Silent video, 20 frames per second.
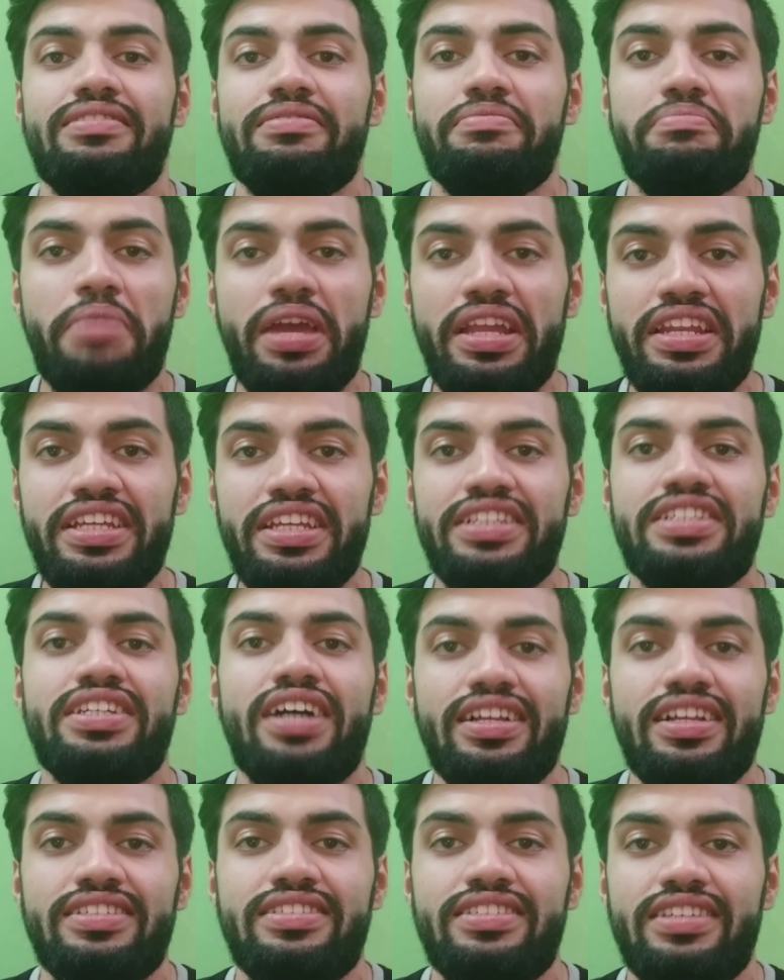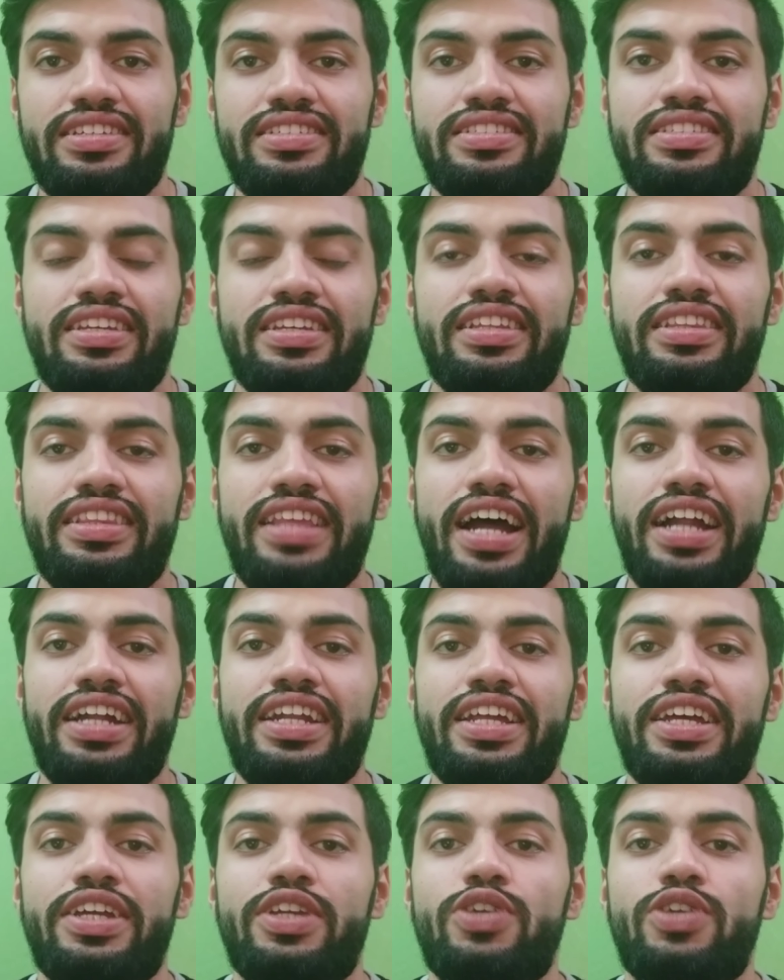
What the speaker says: many chances that